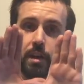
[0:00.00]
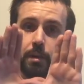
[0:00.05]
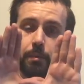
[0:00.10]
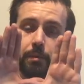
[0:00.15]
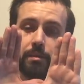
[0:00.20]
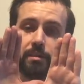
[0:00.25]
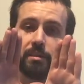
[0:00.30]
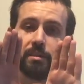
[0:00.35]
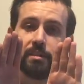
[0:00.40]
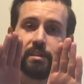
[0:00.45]

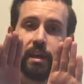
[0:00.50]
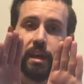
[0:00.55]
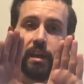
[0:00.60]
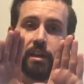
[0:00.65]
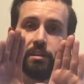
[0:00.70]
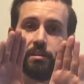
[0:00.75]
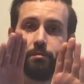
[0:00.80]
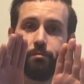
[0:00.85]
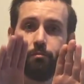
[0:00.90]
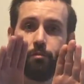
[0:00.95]
but it
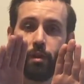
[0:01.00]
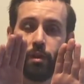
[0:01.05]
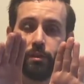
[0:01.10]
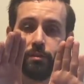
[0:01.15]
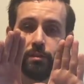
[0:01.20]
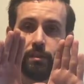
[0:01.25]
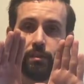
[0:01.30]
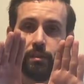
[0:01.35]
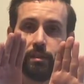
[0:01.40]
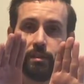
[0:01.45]
stays
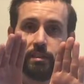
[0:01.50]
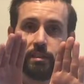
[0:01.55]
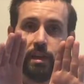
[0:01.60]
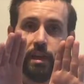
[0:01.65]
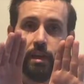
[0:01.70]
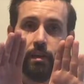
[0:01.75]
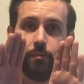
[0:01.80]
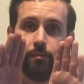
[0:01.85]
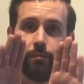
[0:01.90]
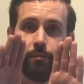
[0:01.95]
relatively the
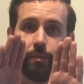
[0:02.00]
same.